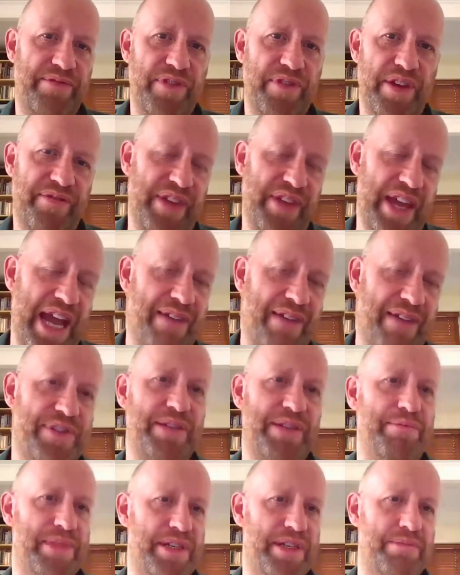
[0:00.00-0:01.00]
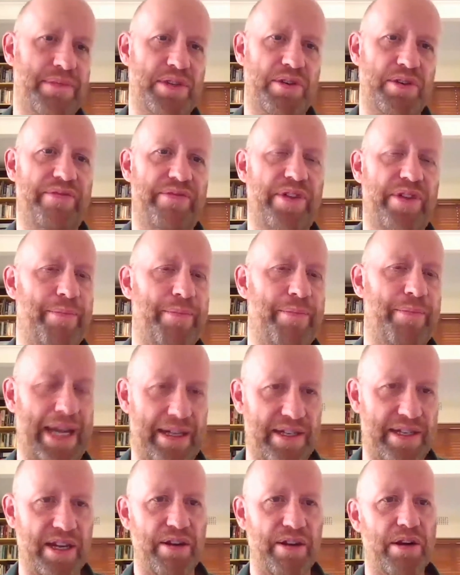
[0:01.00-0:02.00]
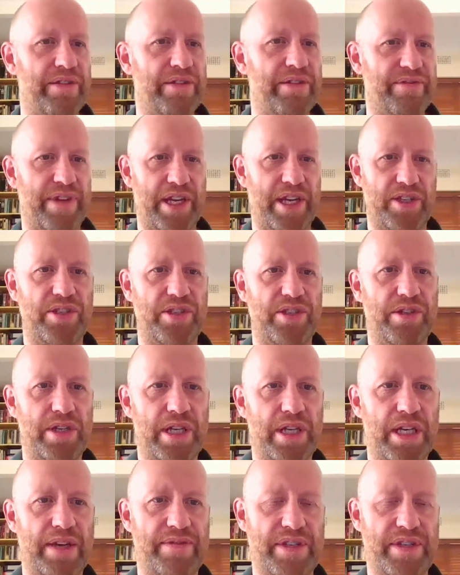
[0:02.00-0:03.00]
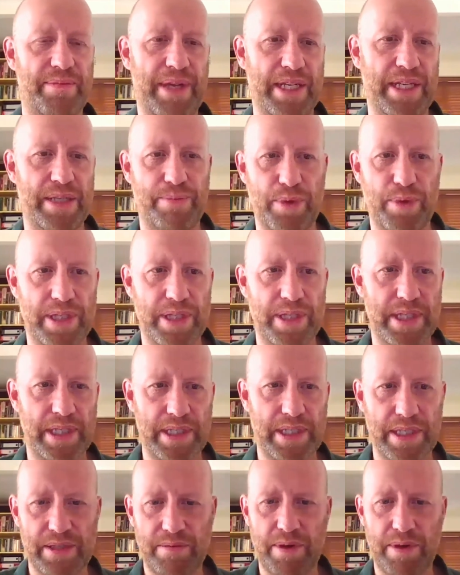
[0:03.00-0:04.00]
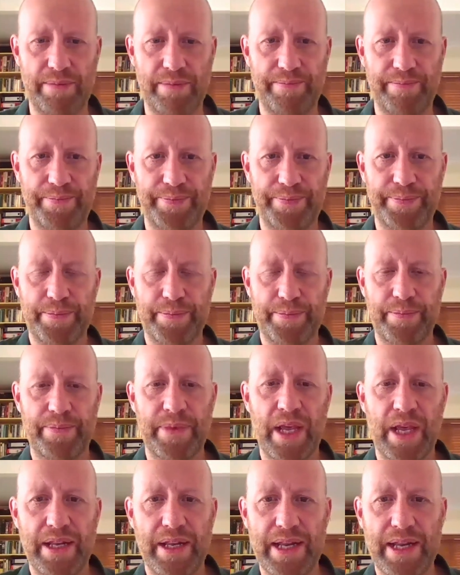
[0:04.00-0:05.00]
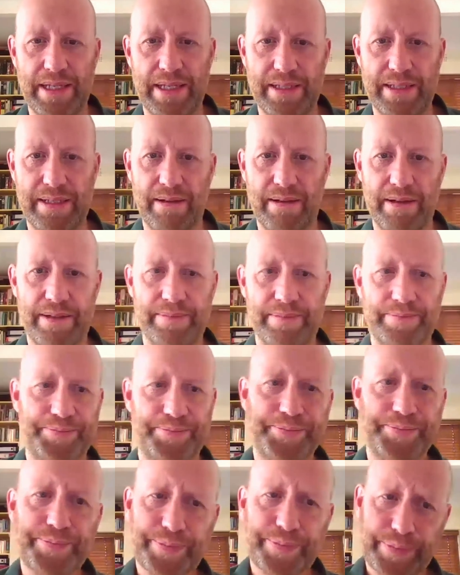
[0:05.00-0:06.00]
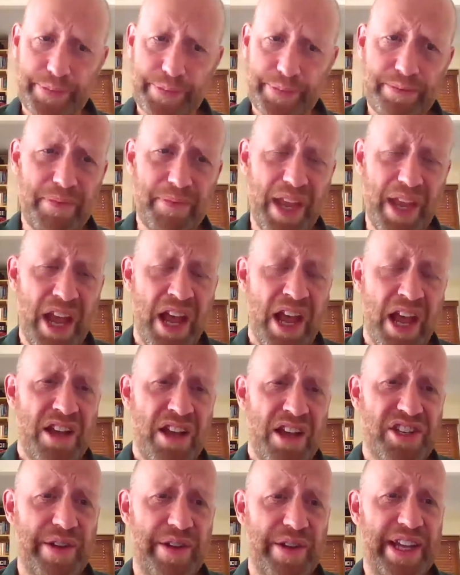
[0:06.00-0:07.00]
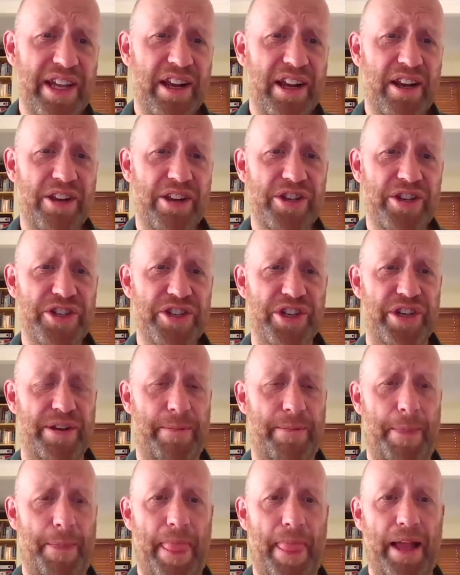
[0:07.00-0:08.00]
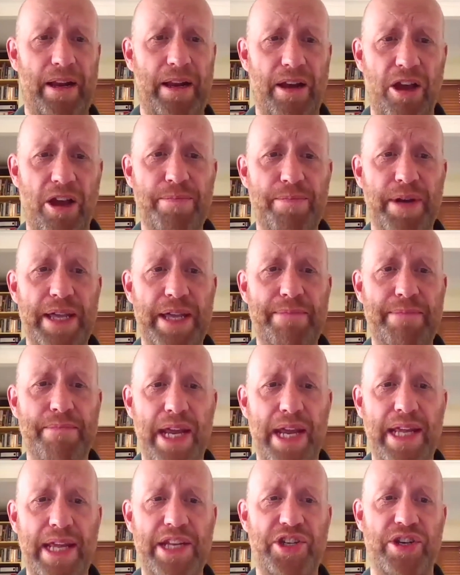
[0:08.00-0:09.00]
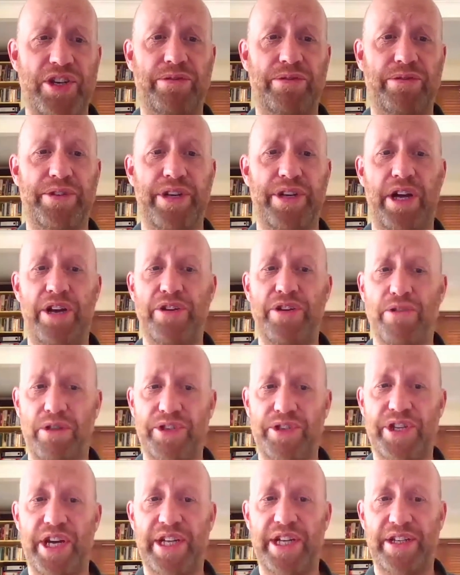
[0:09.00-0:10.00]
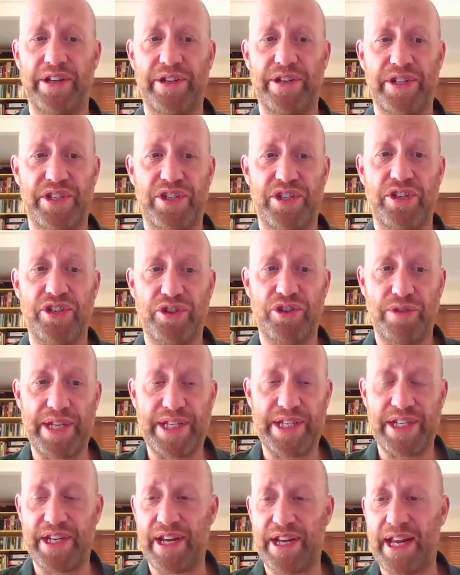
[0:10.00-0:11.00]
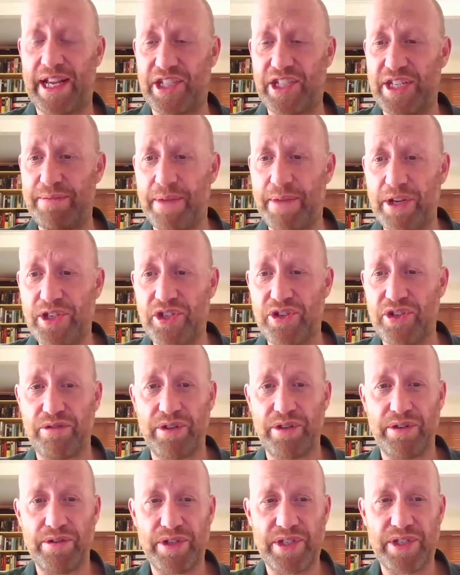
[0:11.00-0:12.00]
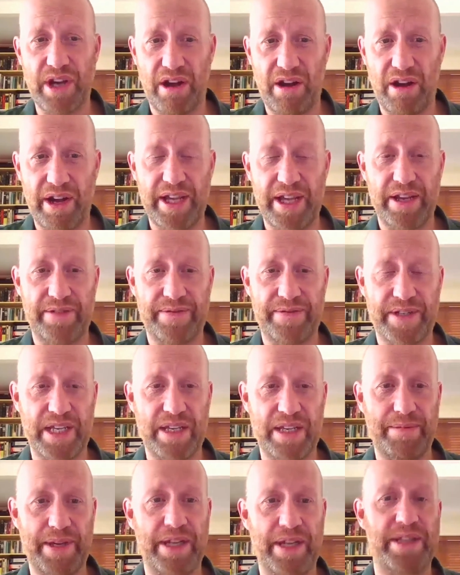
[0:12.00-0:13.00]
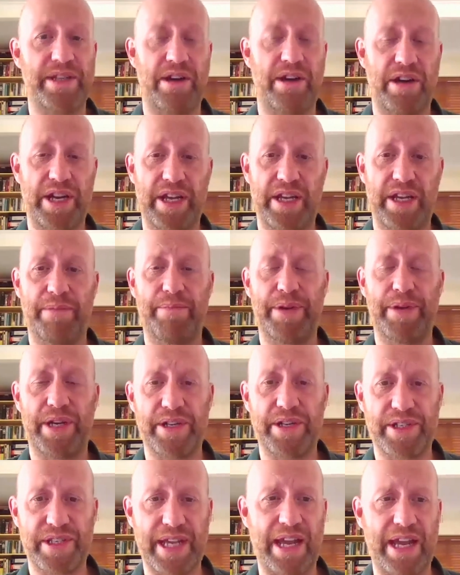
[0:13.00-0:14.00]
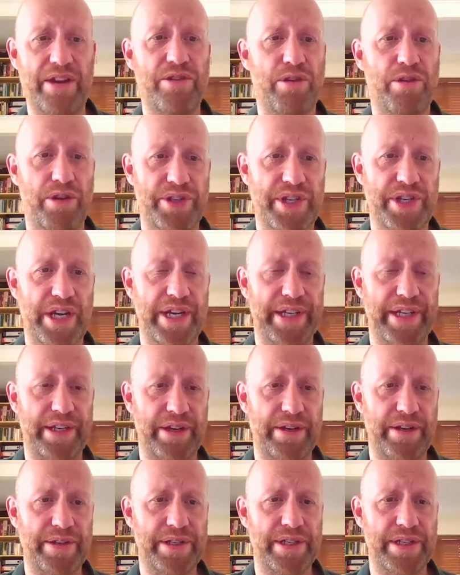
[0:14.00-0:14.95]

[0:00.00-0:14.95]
they have symptoms of a bacterial infection, you can give some antibiotics as well. Next slide. So in conclusion, globally, many children are not diagnosed and treated. And actually, most children who die of TB are dying because they are not diagnosed.